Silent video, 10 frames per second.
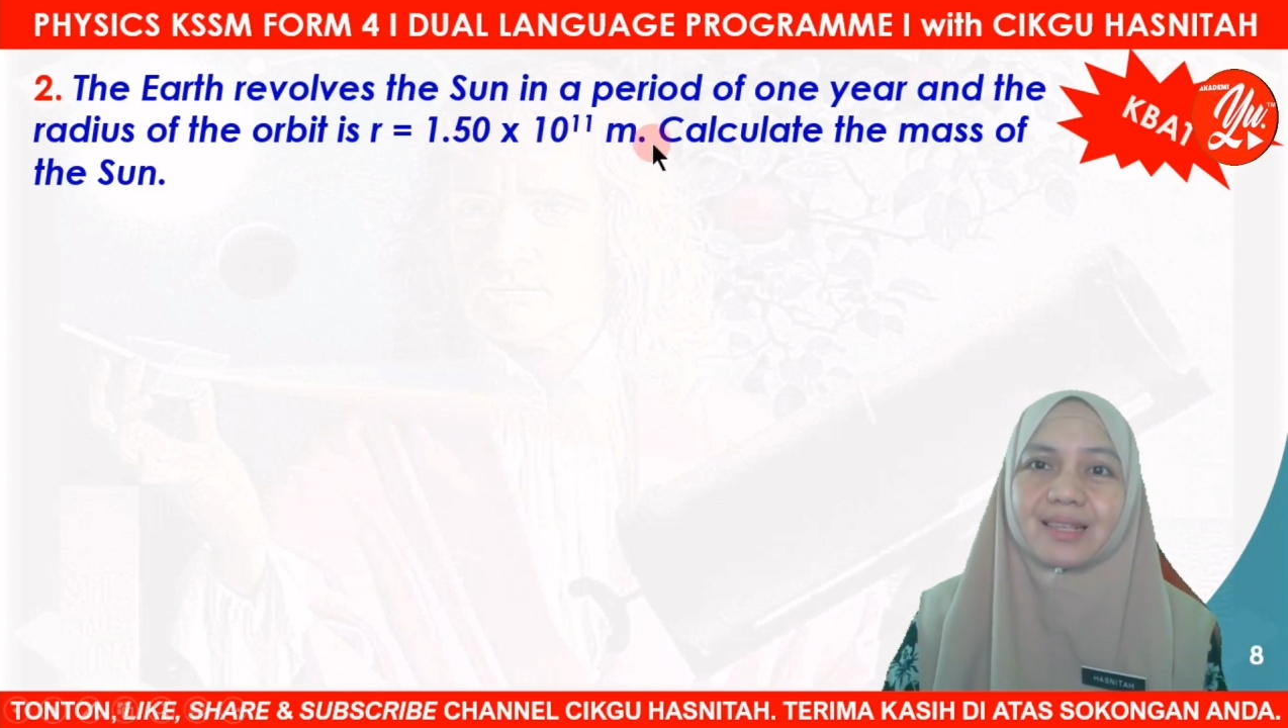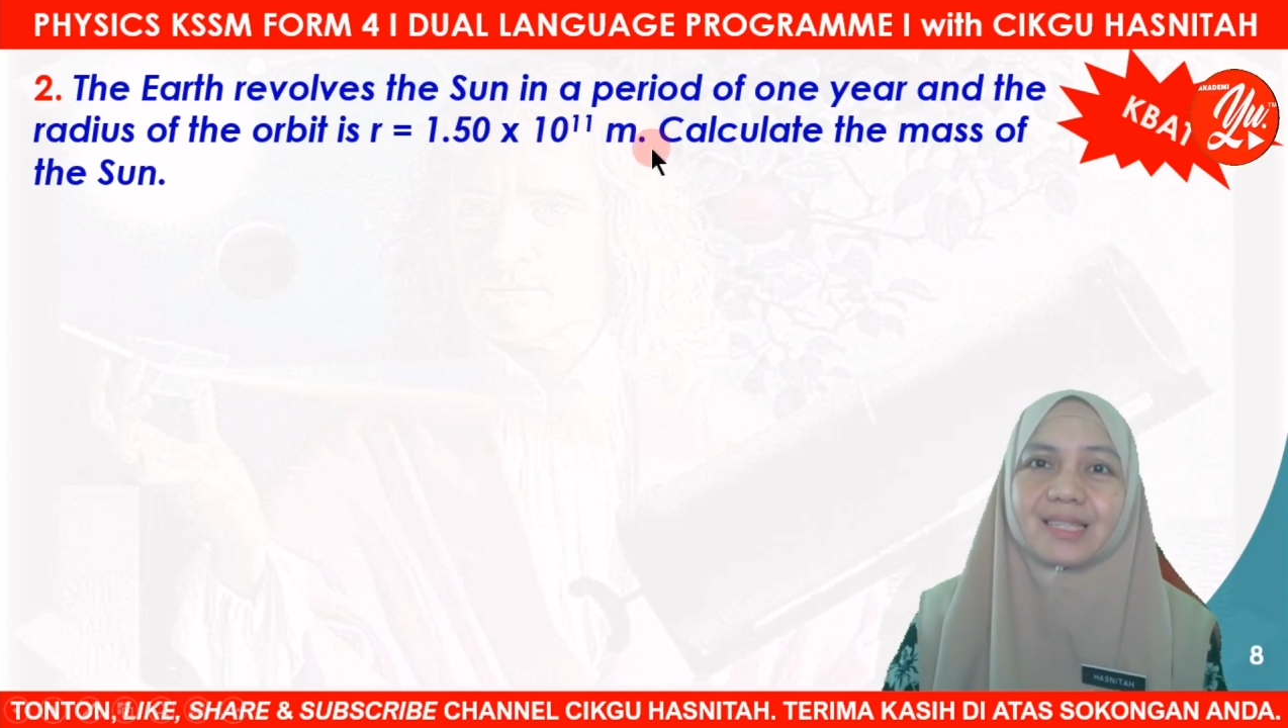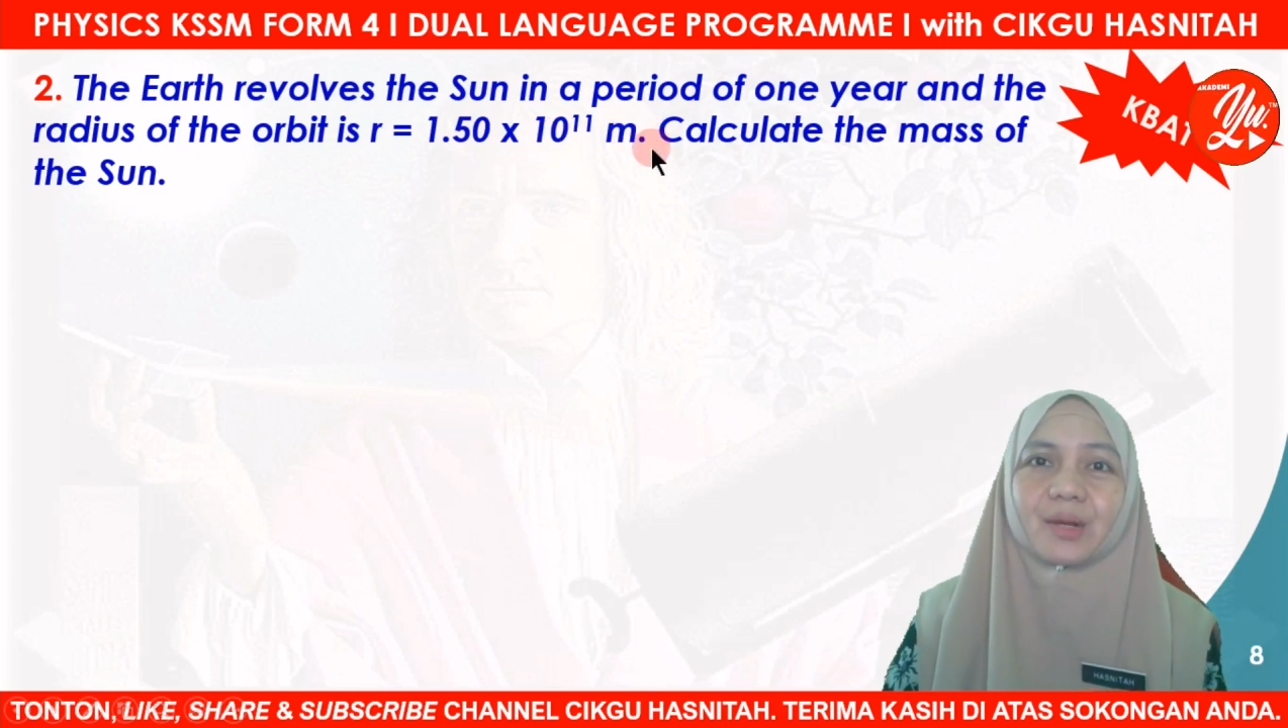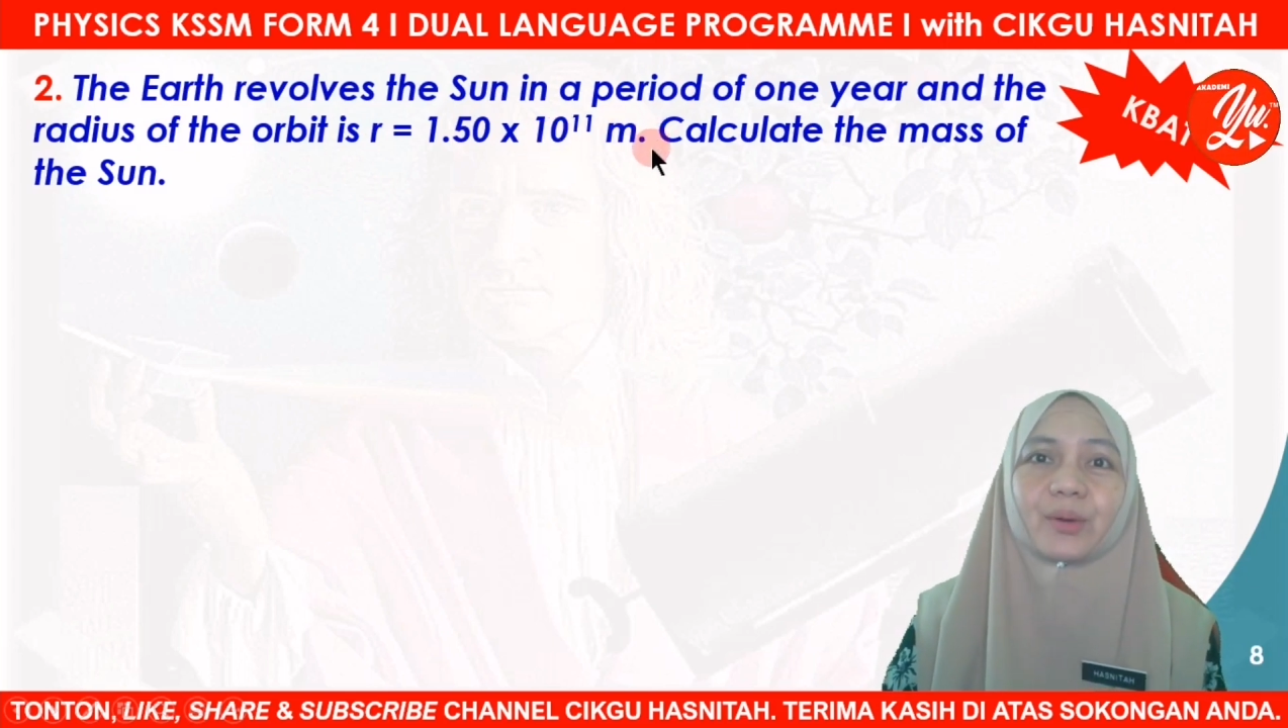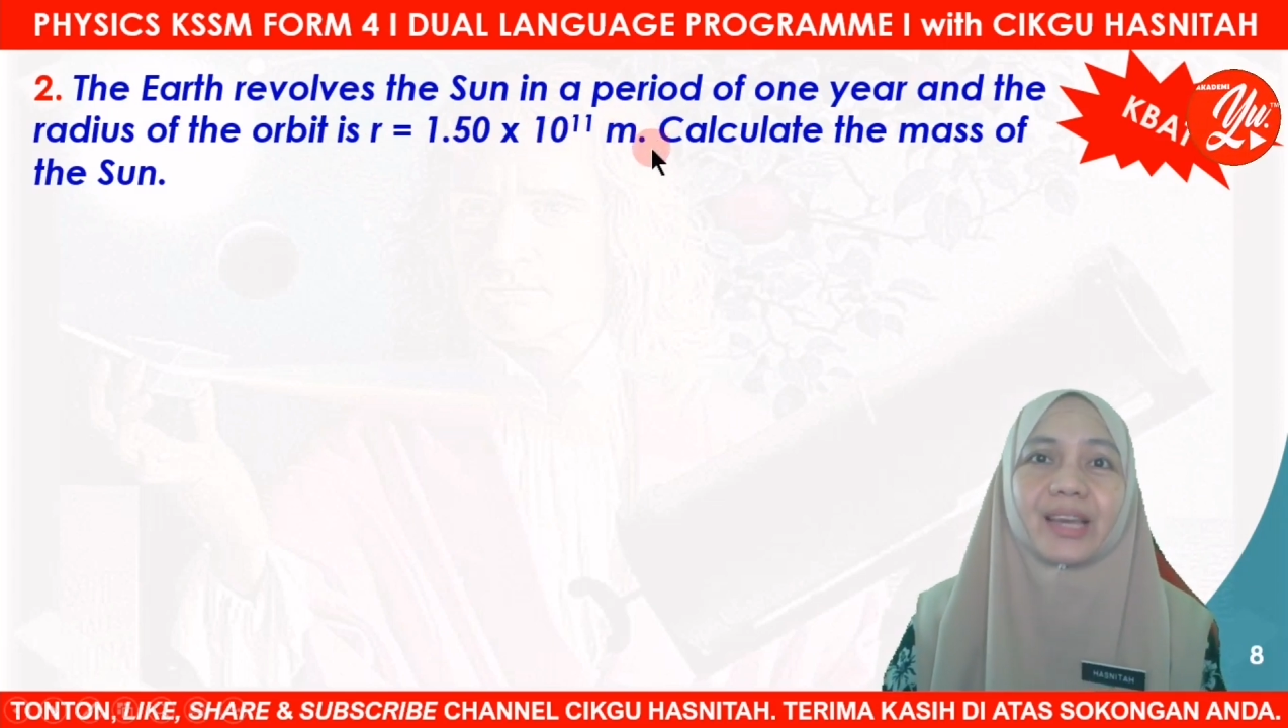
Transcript: So